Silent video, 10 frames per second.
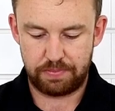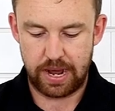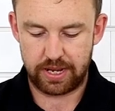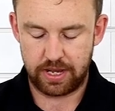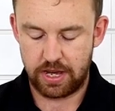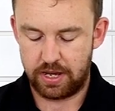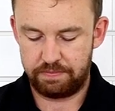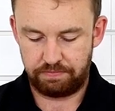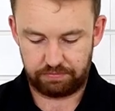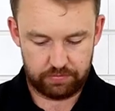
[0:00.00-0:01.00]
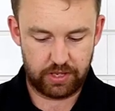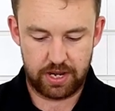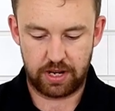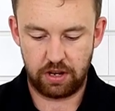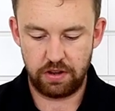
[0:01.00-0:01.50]
pack um,
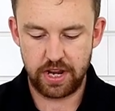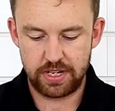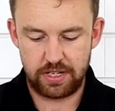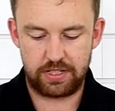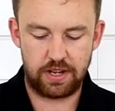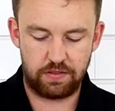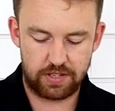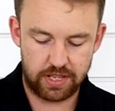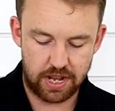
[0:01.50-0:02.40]
included, and I say obviously